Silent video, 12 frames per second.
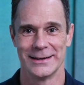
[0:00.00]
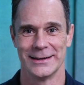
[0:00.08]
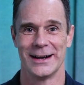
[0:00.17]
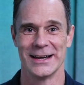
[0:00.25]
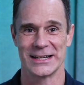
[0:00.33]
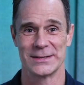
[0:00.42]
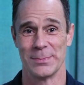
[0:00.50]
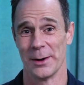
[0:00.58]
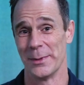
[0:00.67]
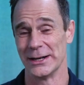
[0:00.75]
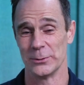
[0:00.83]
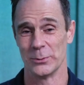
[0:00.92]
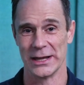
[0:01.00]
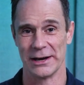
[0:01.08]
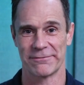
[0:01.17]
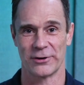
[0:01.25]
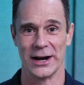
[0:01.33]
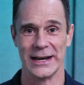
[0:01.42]
I experimented with a
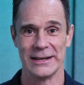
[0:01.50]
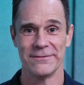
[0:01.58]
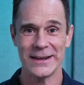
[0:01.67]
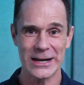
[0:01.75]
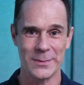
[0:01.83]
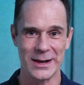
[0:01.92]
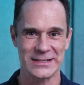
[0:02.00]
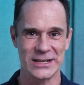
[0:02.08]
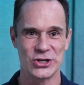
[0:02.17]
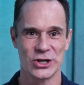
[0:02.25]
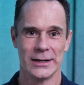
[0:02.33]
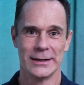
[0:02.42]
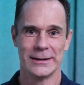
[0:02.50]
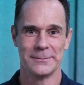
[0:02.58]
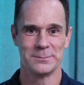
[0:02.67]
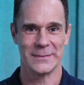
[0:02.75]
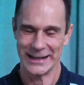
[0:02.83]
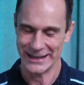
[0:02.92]
Friday video message,
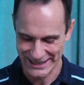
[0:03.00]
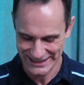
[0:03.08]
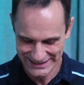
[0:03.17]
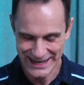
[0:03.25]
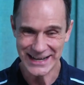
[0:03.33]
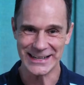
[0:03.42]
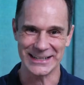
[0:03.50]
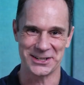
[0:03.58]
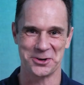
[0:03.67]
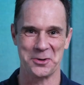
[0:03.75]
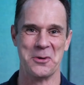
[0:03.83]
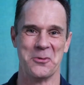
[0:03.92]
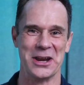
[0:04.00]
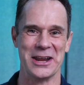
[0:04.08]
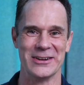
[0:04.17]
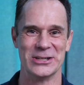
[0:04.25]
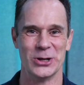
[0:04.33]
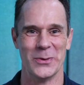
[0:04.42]
intending to create one
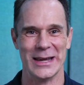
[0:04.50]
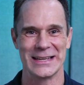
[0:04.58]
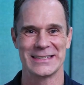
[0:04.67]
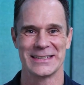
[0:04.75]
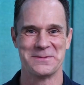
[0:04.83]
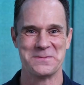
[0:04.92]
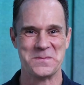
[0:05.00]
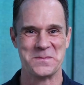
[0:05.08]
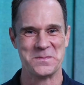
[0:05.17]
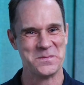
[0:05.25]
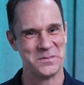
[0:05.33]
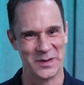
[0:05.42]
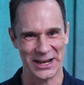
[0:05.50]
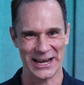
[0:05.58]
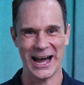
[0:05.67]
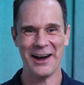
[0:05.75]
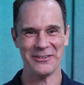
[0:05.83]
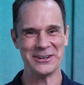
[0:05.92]
every 2 weeks, but I
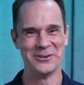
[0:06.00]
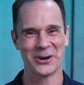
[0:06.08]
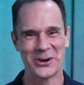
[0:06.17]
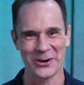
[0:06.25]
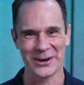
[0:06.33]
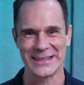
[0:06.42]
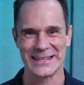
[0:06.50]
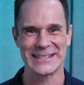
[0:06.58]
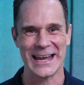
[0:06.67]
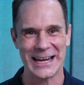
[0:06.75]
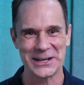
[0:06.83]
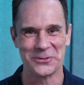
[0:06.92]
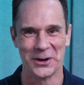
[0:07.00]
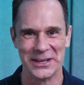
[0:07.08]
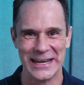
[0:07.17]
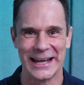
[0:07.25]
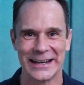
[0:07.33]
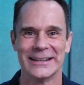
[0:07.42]
haven't recorded the second one
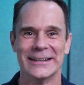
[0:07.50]
yet.